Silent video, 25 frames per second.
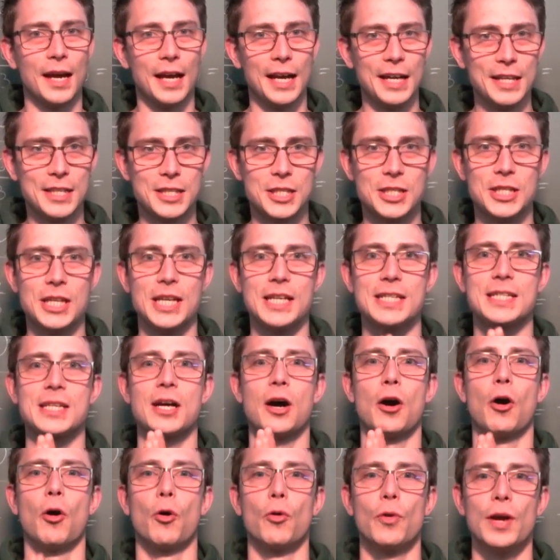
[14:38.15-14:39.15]
It's just
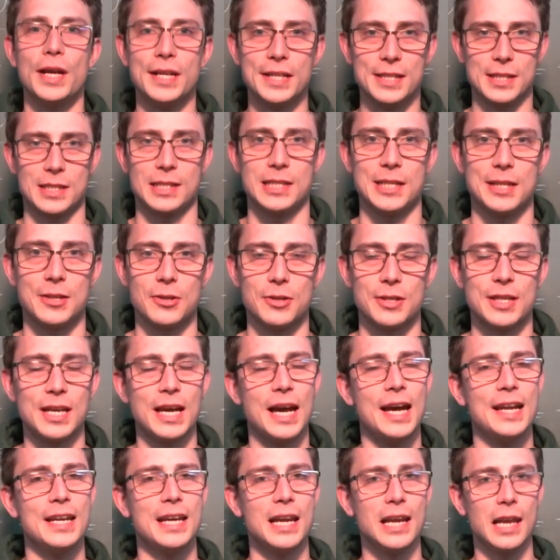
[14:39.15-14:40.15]
horrendously good.
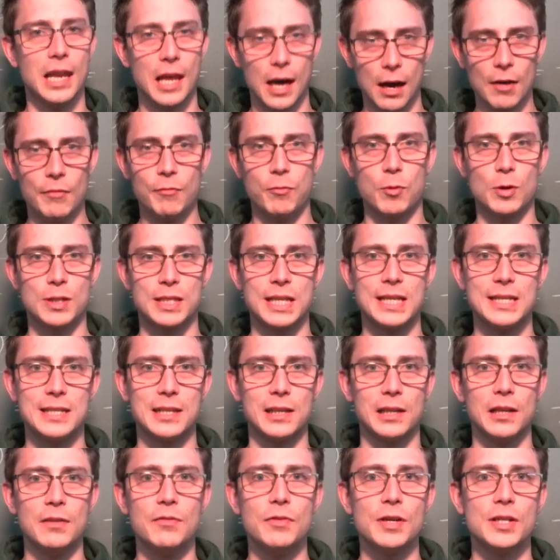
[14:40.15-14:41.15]
And I love what they
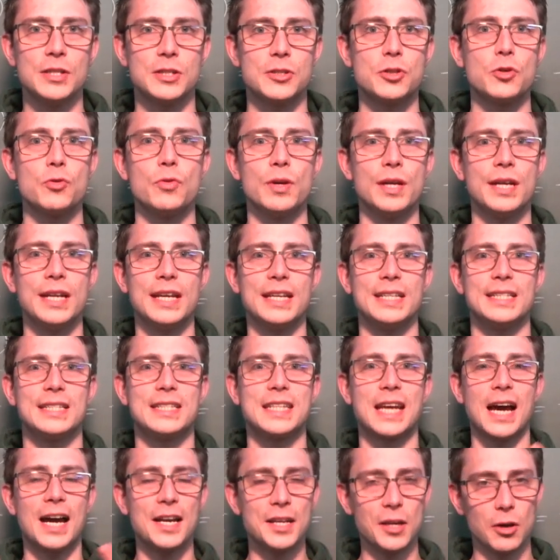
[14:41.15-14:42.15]
deliver to an
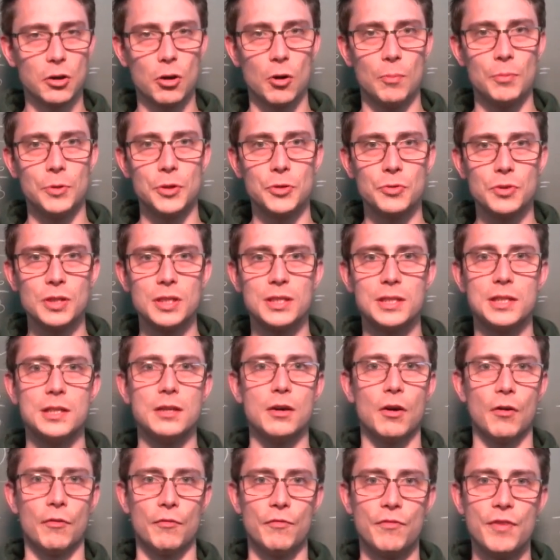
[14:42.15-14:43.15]
entire
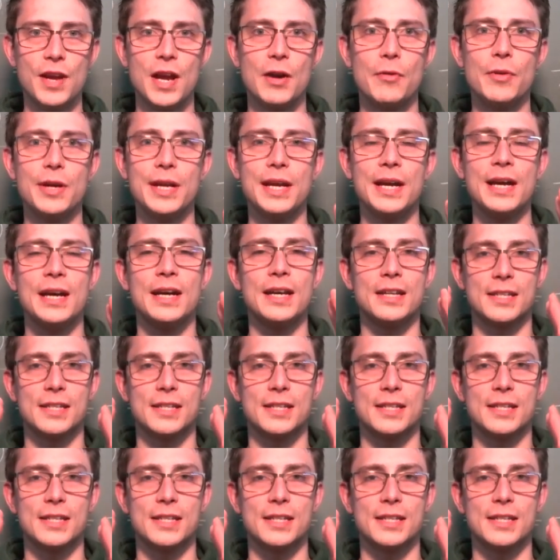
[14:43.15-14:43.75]
community of very